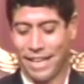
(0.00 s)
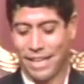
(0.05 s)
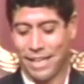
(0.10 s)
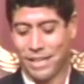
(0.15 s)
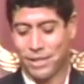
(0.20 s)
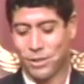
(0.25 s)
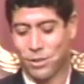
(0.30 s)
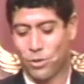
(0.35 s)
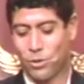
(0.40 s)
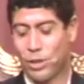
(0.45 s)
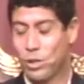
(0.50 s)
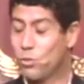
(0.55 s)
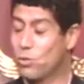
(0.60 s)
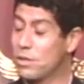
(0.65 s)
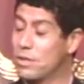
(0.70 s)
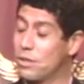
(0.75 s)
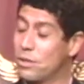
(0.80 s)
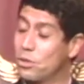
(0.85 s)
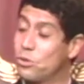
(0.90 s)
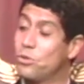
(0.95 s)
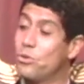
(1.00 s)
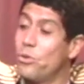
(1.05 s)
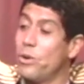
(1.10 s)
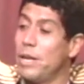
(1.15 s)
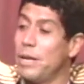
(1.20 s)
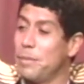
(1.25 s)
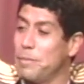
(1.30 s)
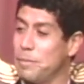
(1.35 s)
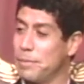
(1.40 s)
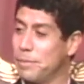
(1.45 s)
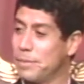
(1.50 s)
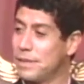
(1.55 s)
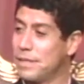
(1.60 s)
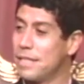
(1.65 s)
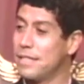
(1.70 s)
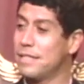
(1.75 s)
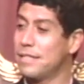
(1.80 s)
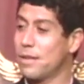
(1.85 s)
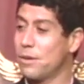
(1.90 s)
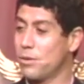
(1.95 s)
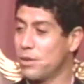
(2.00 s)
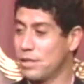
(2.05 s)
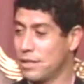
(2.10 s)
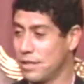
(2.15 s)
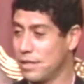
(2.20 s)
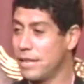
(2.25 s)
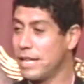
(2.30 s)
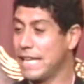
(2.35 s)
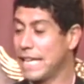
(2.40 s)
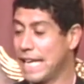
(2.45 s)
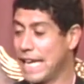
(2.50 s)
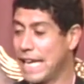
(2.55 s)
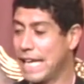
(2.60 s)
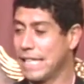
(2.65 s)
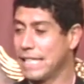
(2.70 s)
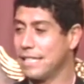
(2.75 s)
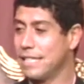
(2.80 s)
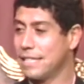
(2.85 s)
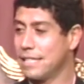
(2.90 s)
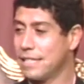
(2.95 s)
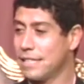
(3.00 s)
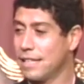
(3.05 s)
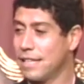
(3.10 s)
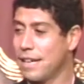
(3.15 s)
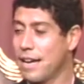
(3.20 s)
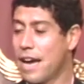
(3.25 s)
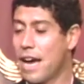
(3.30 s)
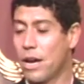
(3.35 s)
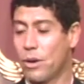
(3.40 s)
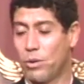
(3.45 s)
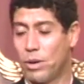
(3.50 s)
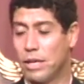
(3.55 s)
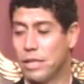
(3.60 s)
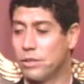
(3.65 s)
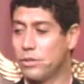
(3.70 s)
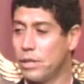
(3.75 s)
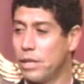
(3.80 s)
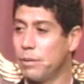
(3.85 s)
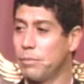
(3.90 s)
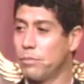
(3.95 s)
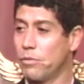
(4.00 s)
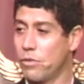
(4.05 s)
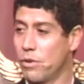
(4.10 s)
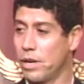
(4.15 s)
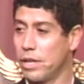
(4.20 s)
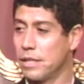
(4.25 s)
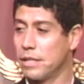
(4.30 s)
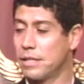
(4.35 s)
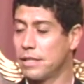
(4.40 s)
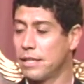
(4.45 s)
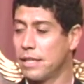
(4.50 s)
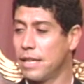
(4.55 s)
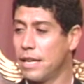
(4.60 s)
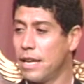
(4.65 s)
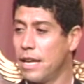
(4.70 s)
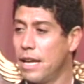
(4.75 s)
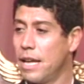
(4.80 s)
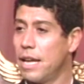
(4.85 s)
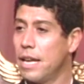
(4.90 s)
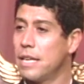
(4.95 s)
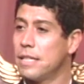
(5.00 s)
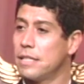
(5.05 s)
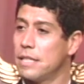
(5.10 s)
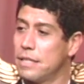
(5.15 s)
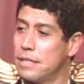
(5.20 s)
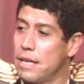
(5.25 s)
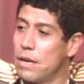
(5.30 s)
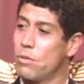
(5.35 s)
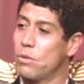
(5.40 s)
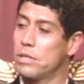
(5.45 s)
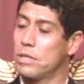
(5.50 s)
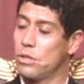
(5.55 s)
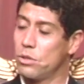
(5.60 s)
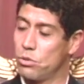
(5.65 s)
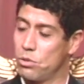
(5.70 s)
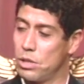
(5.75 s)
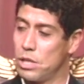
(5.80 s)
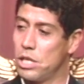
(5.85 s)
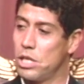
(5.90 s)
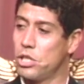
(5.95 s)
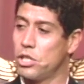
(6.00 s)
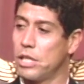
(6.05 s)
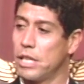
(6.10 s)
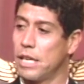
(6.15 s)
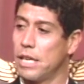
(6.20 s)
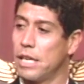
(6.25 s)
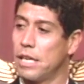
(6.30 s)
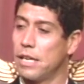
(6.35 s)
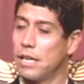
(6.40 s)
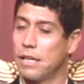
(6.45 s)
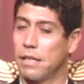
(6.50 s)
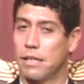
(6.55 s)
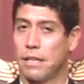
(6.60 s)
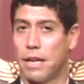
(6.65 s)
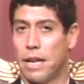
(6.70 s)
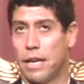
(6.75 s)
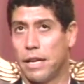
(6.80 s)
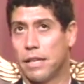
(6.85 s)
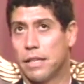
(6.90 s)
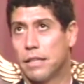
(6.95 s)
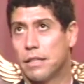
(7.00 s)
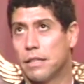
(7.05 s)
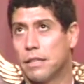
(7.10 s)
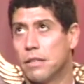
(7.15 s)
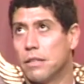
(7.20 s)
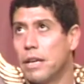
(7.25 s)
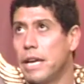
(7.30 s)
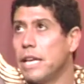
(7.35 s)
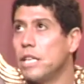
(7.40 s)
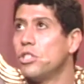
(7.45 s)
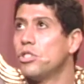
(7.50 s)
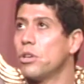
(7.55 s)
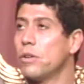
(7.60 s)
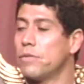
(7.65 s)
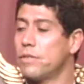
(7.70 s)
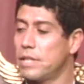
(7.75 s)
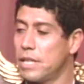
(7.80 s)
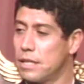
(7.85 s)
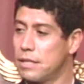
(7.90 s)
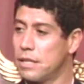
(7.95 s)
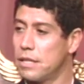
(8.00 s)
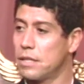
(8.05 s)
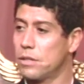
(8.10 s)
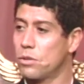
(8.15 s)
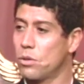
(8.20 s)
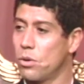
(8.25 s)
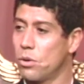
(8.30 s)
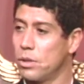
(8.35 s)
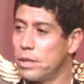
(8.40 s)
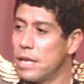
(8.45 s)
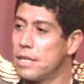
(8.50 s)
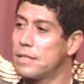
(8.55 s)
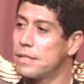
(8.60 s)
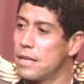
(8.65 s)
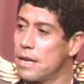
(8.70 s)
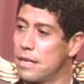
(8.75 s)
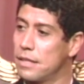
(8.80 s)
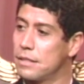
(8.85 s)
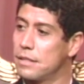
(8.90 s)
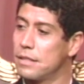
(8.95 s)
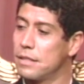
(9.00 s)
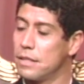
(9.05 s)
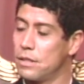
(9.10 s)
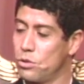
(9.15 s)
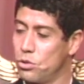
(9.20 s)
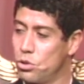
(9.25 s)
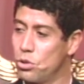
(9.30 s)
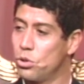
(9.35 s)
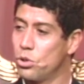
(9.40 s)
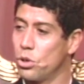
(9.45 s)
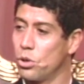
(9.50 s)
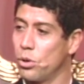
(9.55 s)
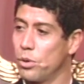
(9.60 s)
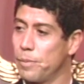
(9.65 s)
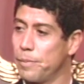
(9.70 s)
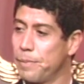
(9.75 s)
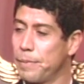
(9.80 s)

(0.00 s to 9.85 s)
So it was a dream. Since I was a kid, I really dreamed for it. Since I was in Tunisia, like the age of six years old, I started in judo.